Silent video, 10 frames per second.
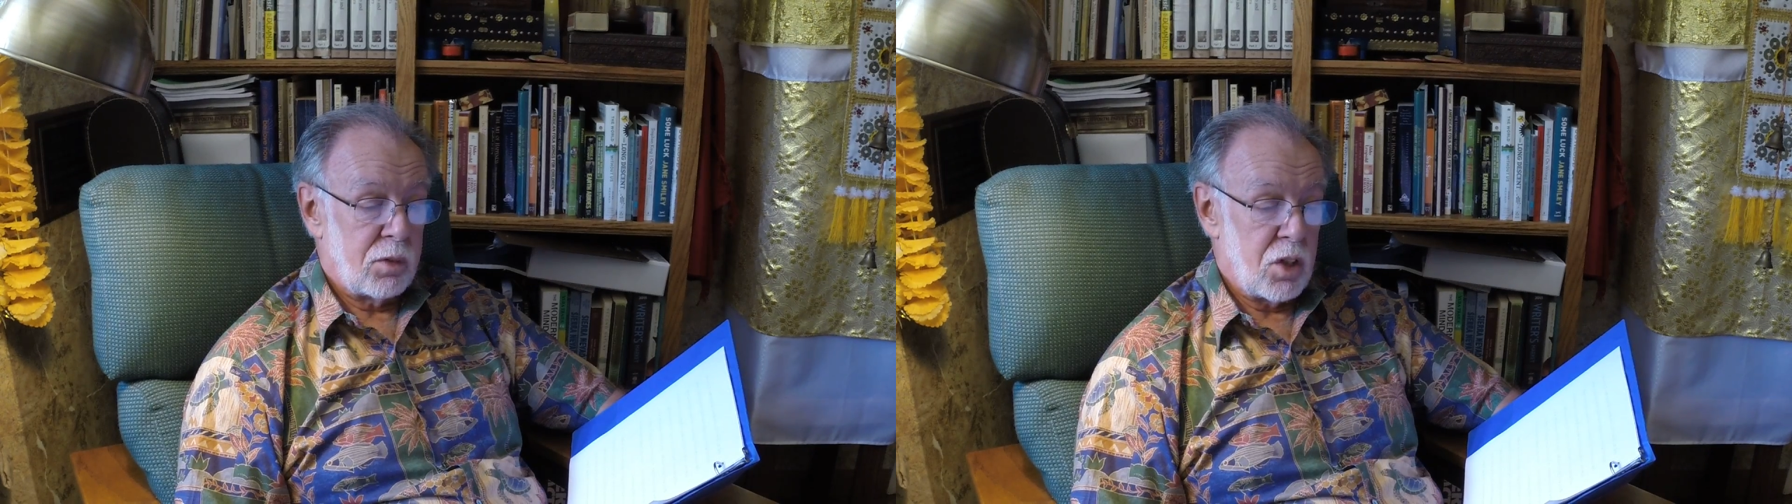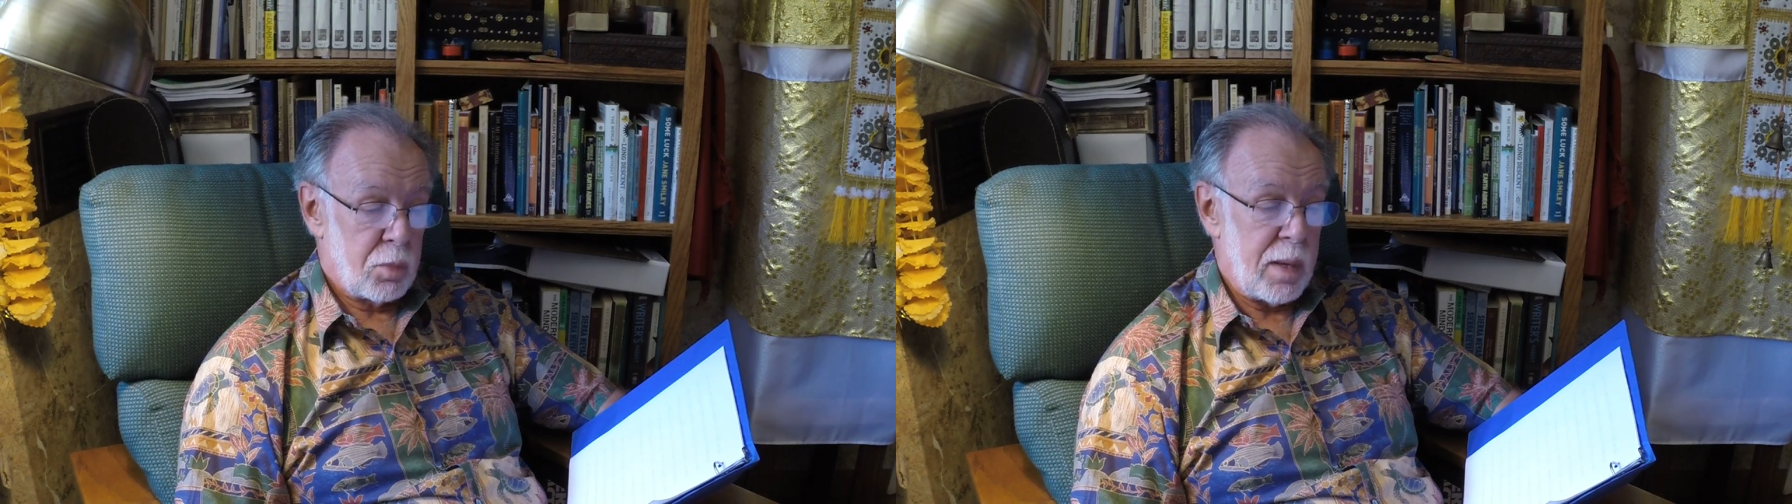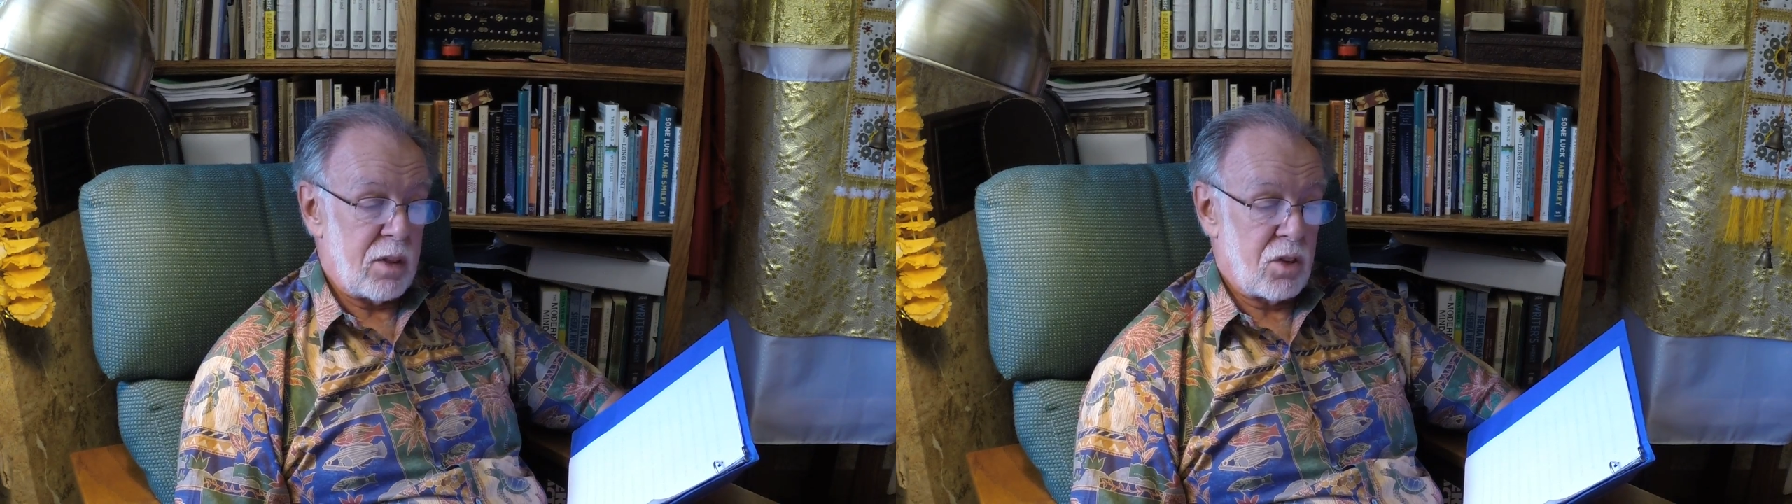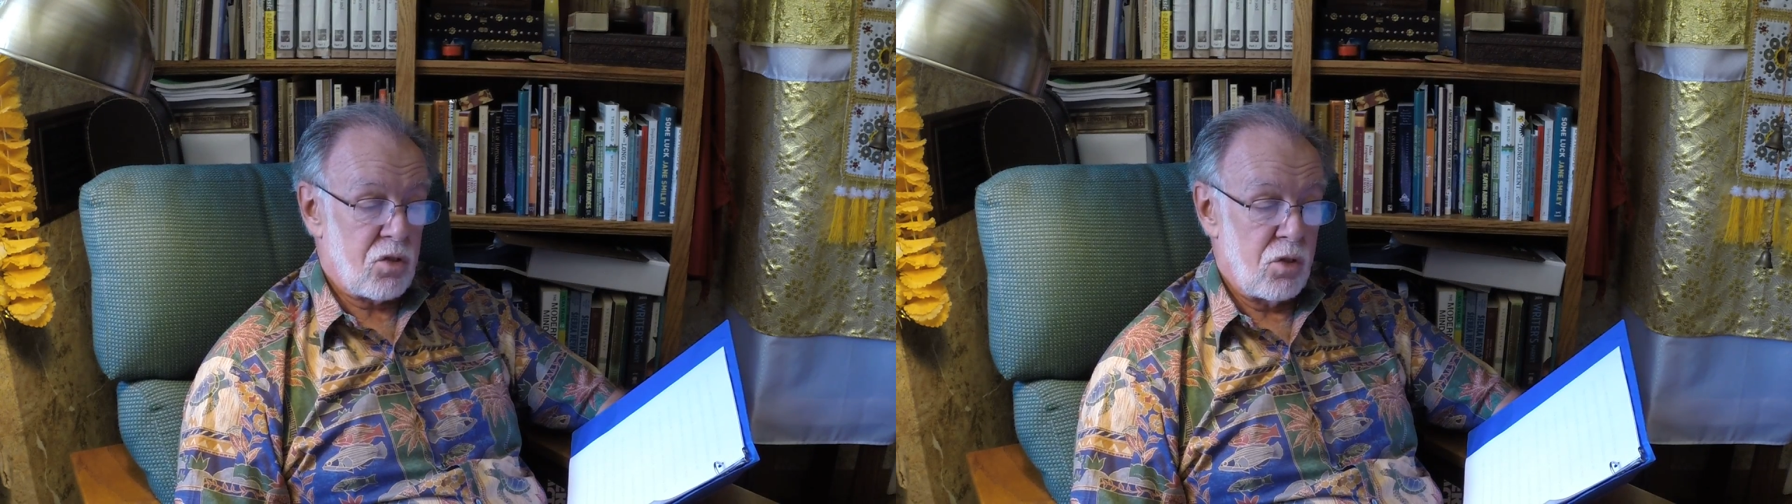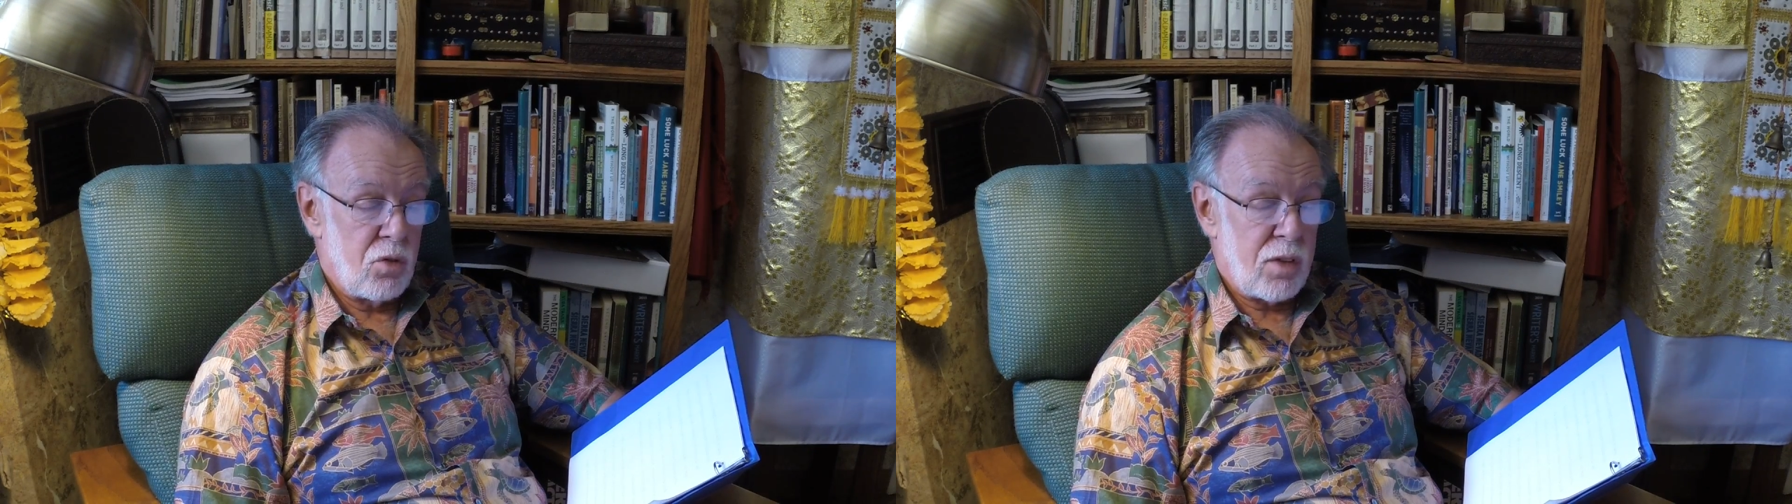To speak the
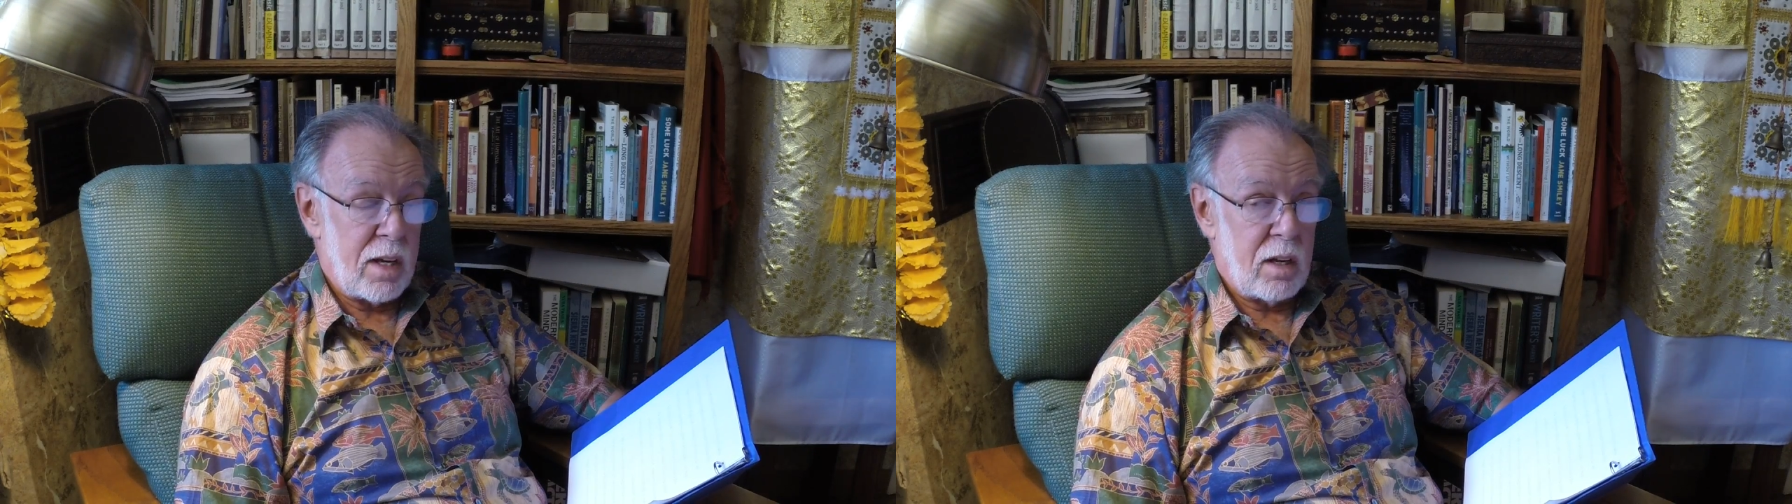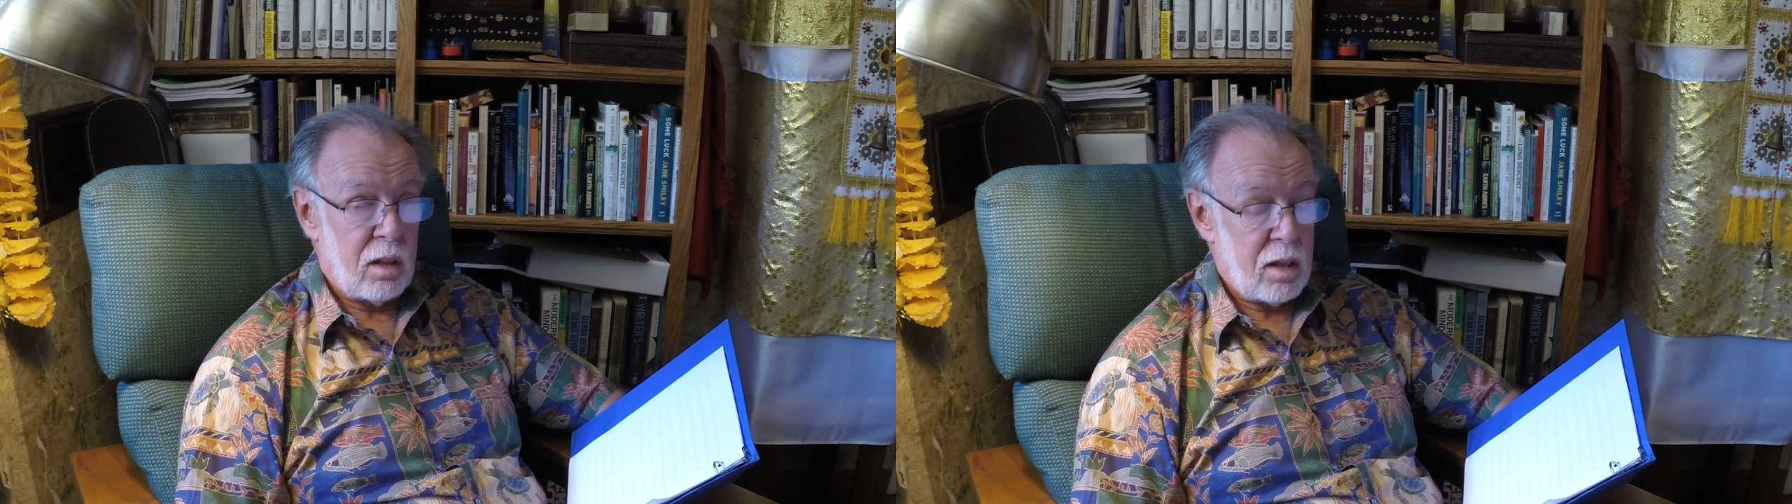truth, I didn't